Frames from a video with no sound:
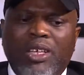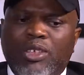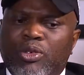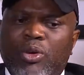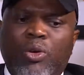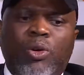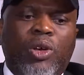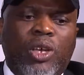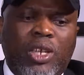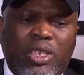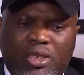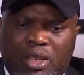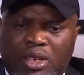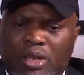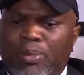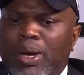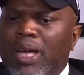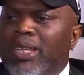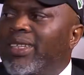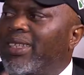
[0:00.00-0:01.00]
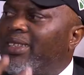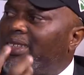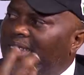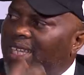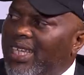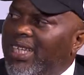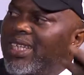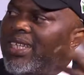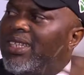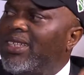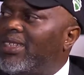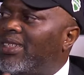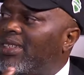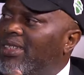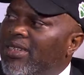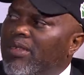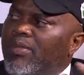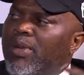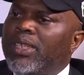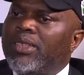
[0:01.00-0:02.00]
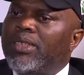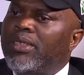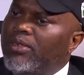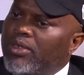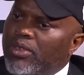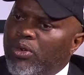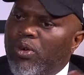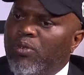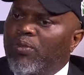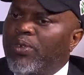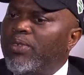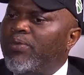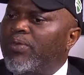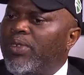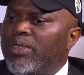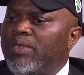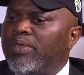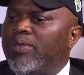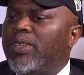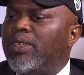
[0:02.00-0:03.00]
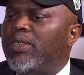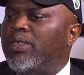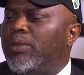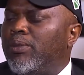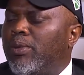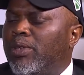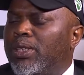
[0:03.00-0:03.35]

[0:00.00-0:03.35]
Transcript: So it's all about the thinking, about the philosophical